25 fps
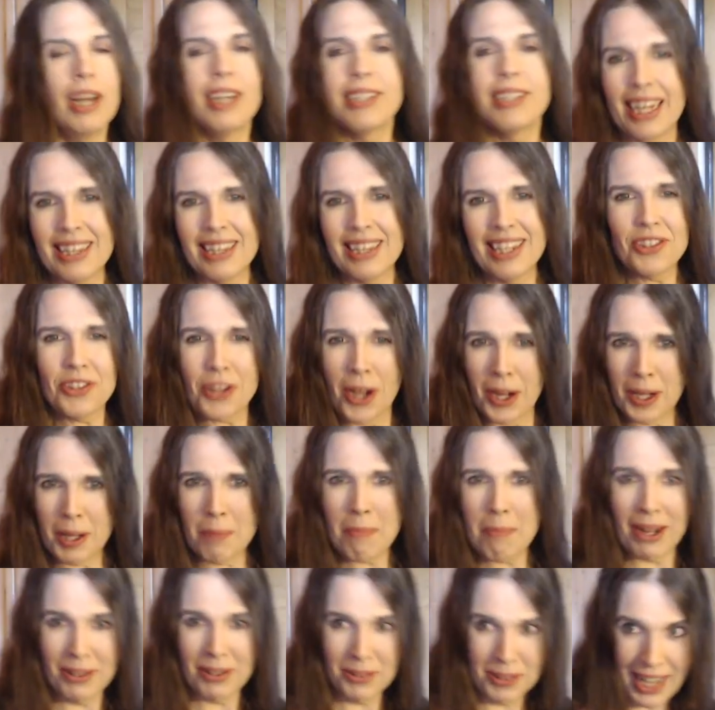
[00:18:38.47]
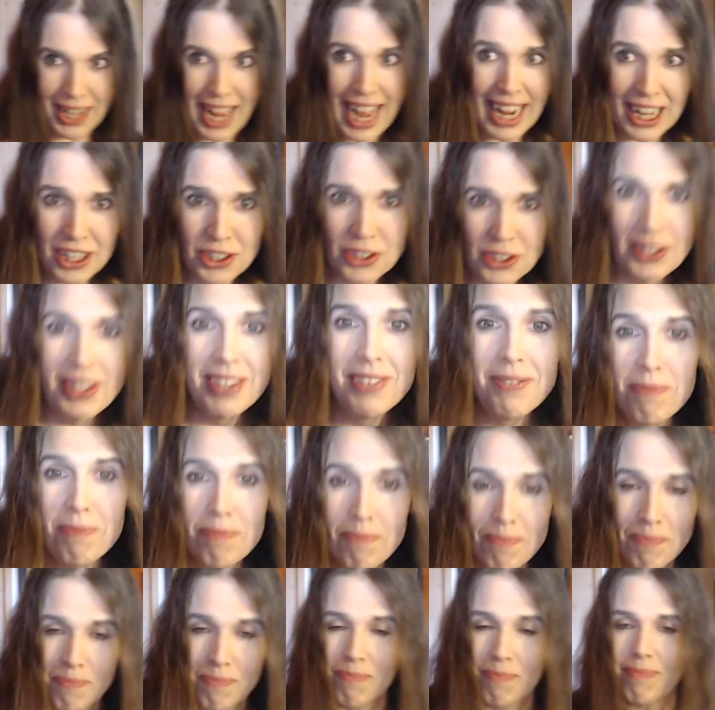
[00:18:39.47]
So yeah, let's talk about actual
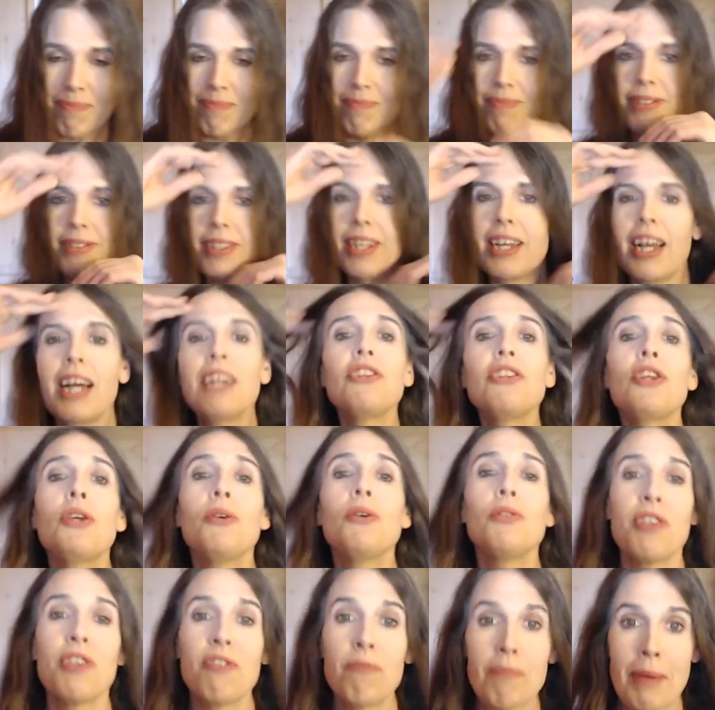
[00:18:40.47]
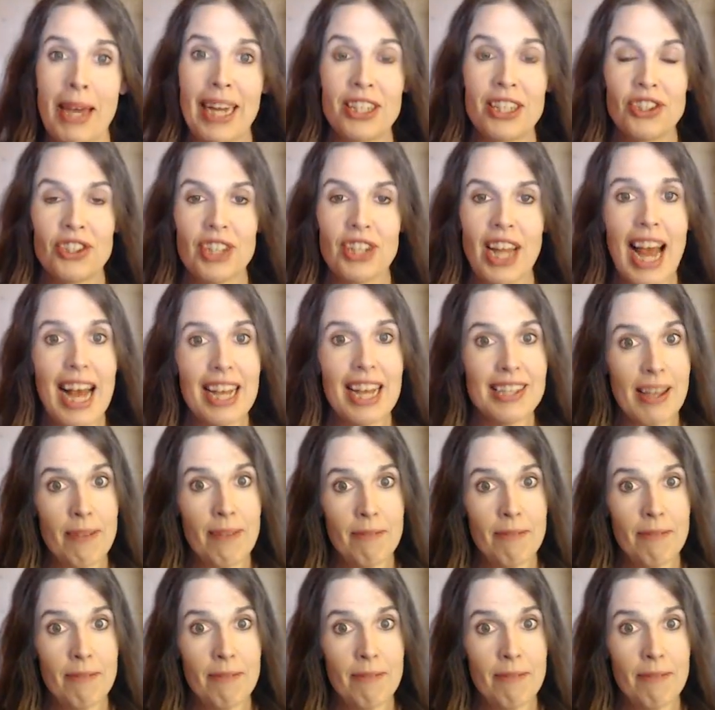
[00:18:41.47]
use of pitch as